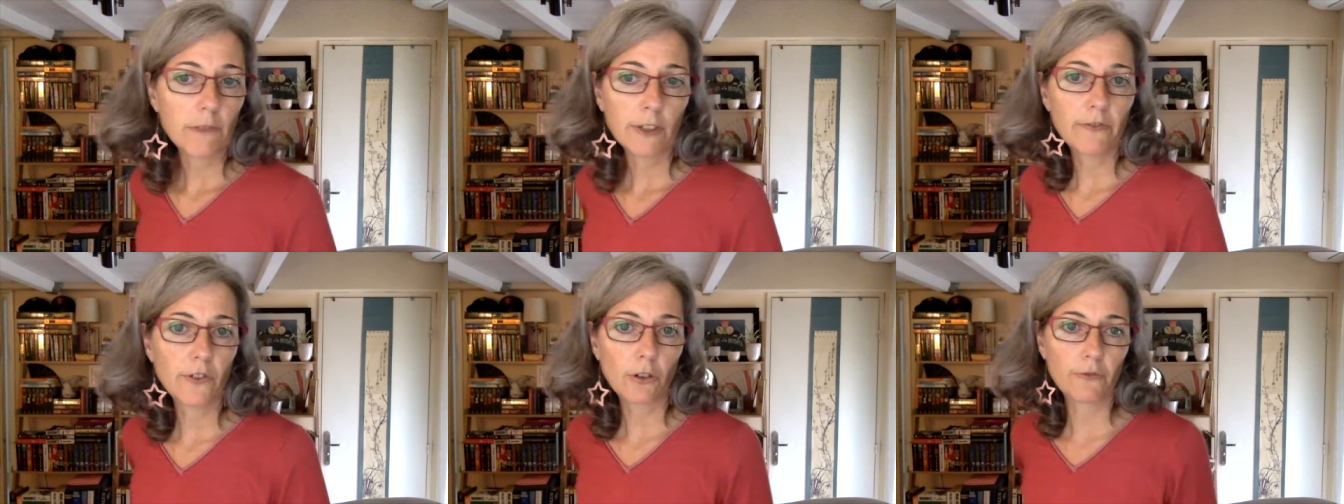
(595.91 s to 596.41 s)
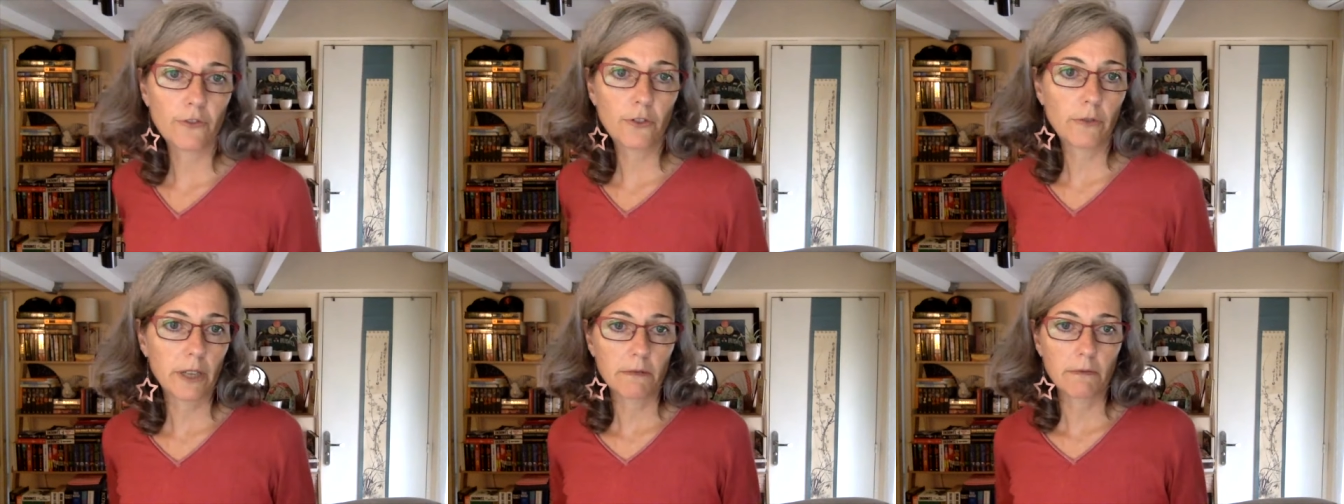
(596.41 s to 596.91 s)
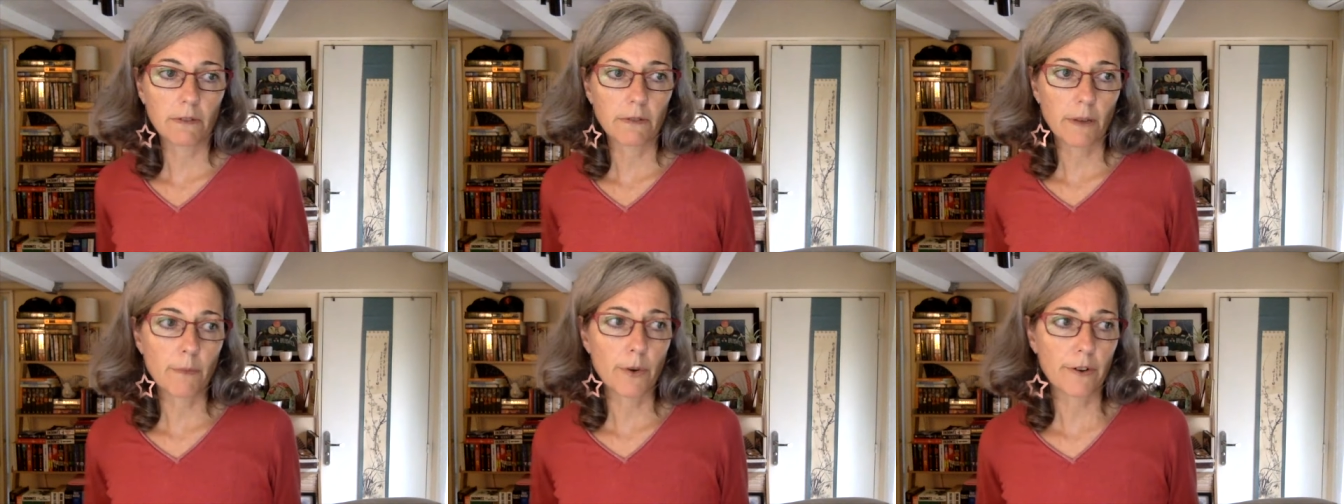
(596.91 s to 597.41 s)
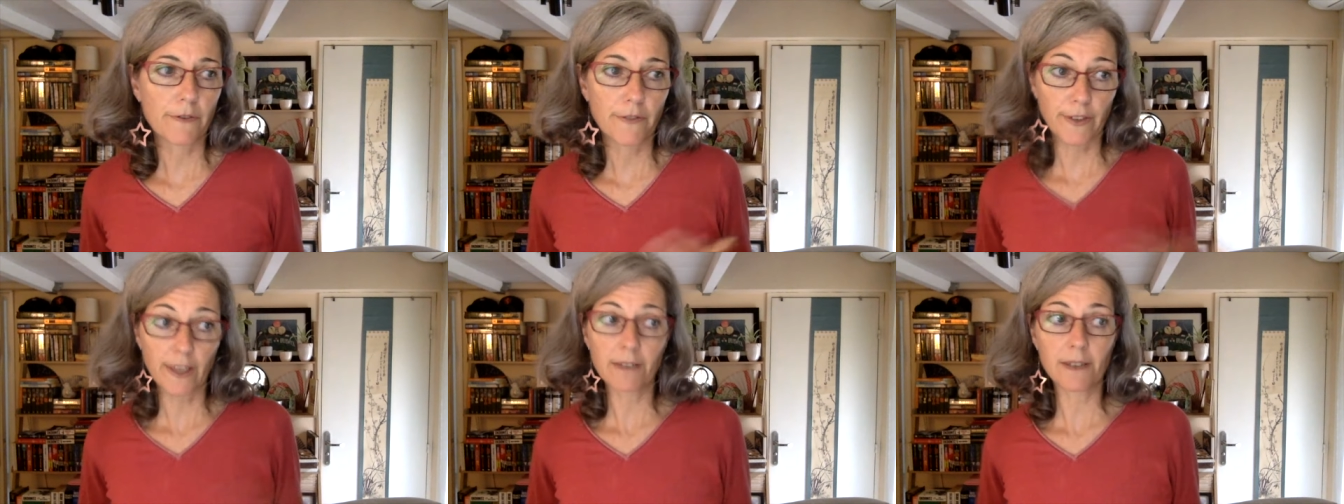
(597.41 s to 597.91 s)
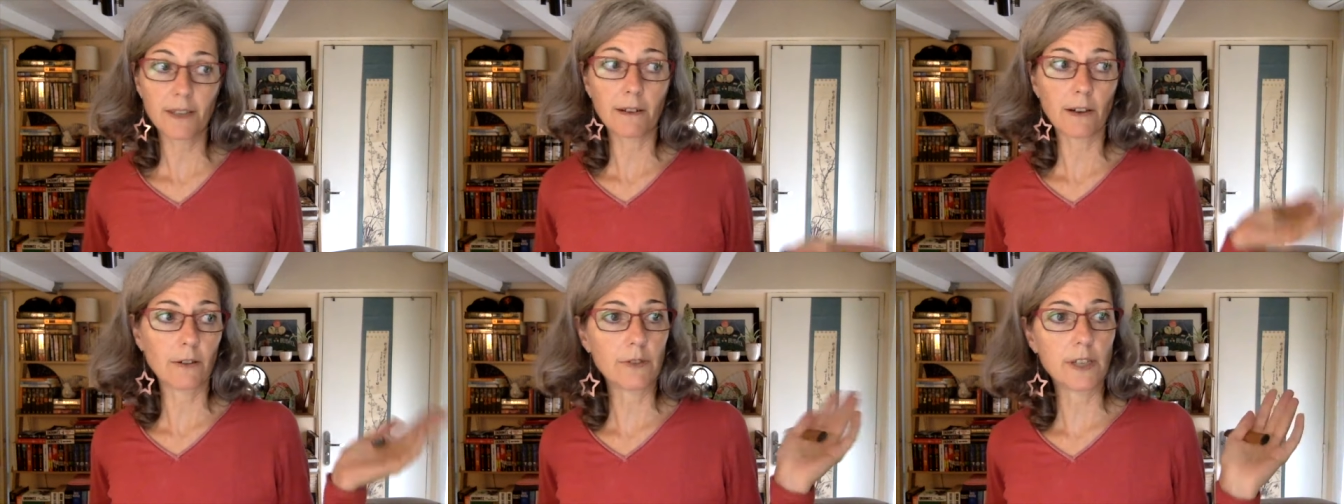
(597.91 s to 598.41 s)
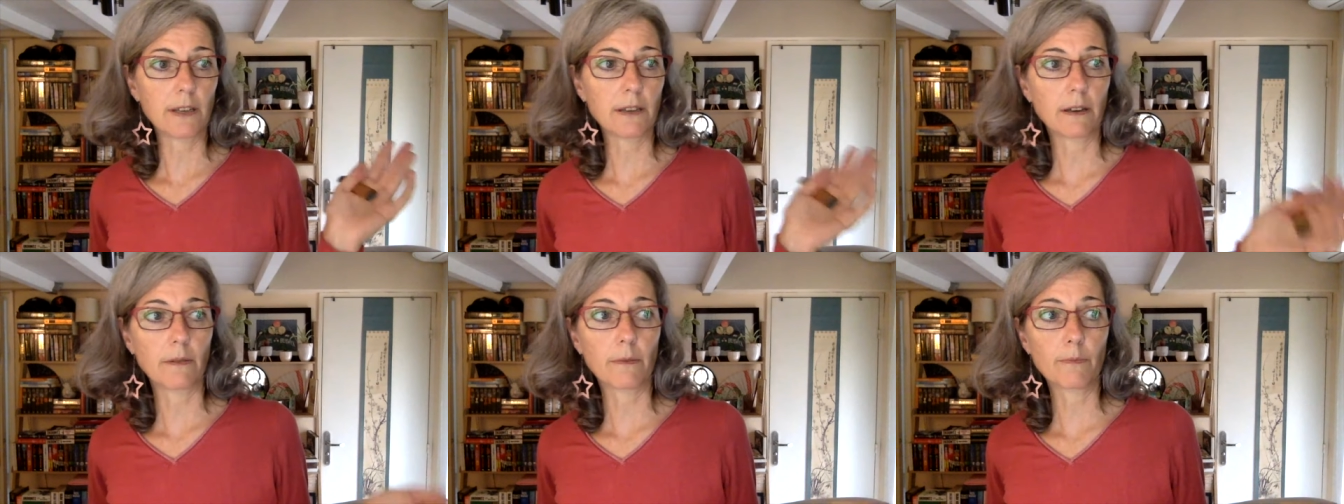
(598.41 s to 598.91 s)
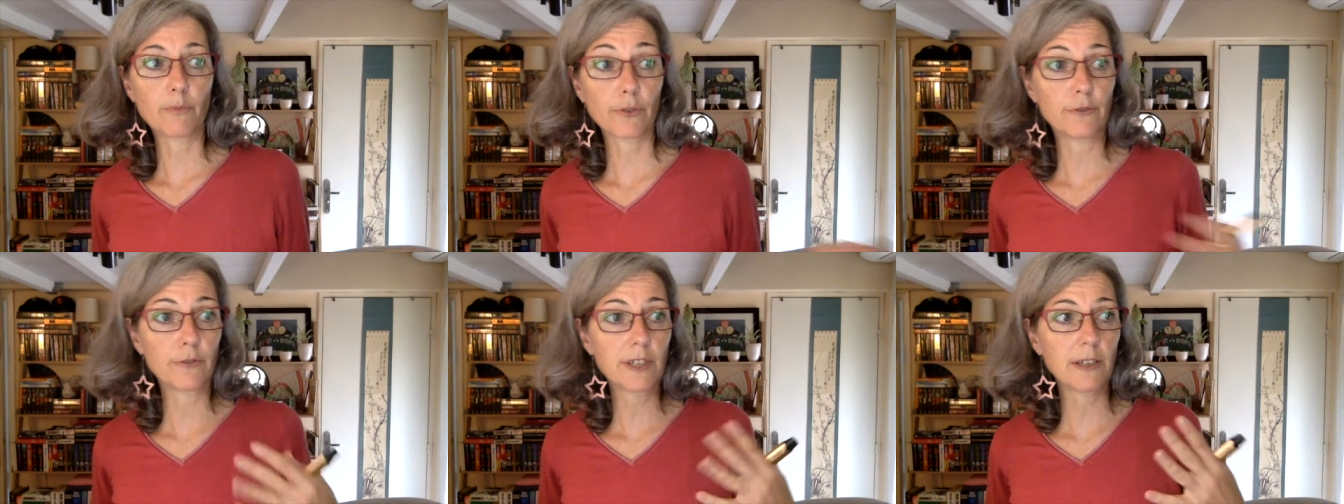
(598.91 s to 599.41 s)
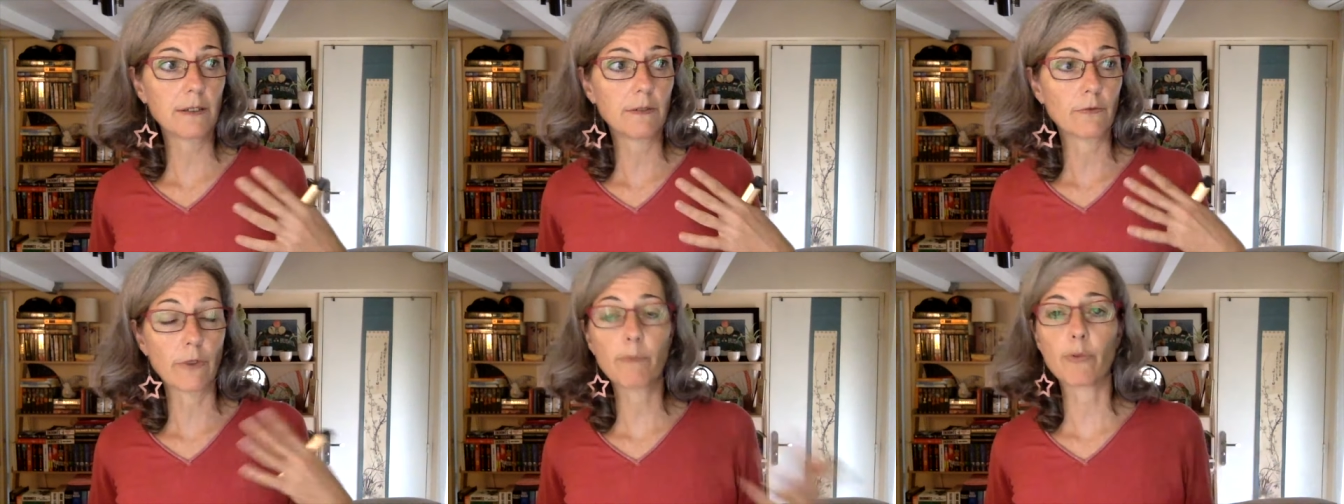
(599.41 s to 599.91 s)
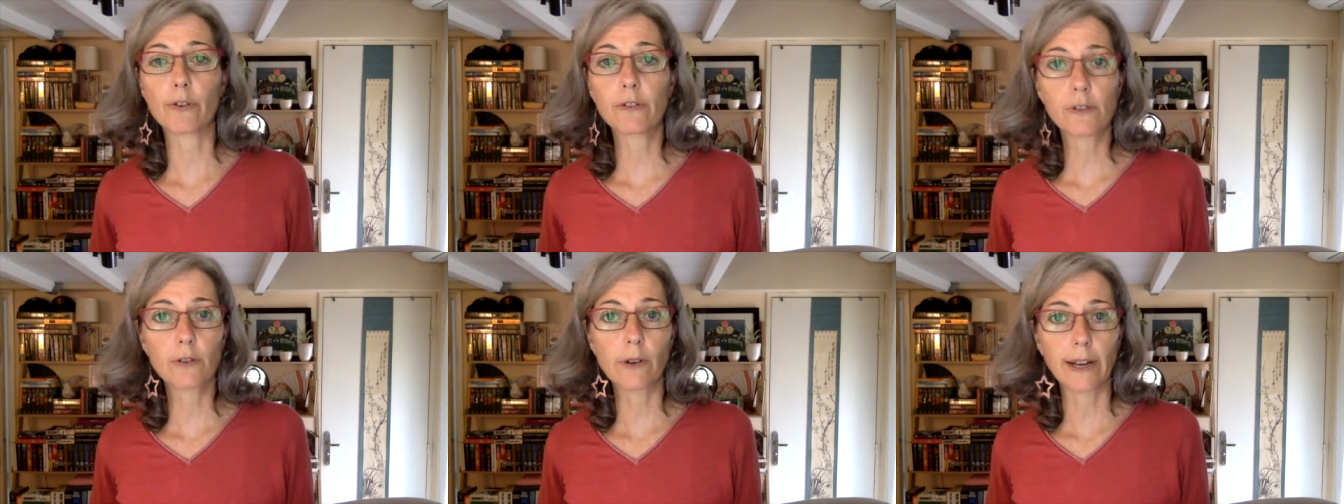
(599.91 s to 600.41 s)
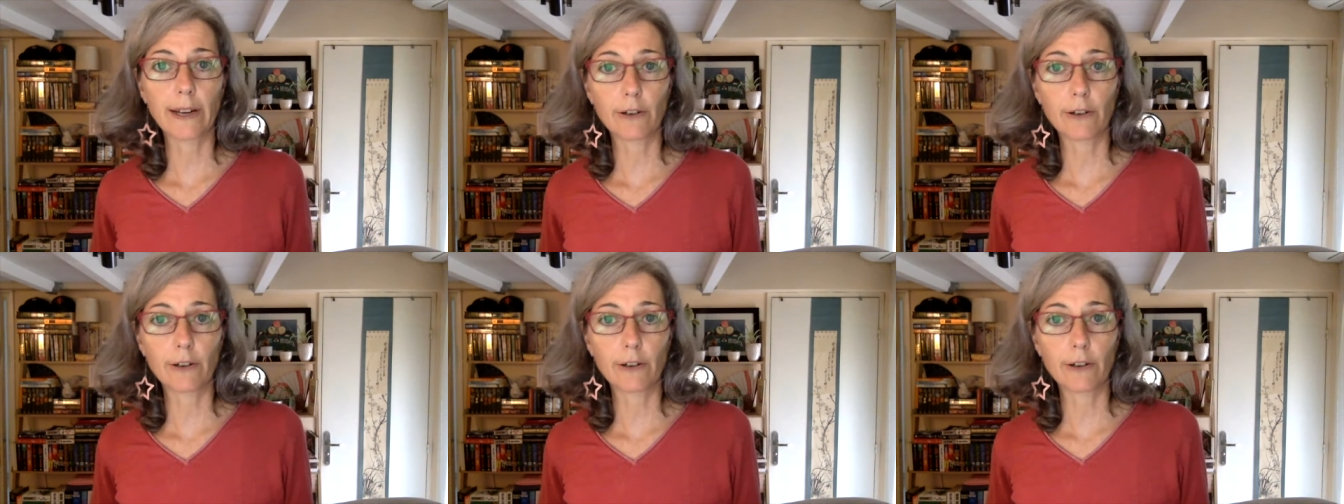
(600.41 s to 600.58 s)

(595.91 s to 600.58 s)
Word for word: involved doing a number of things, including um, producing reports. So I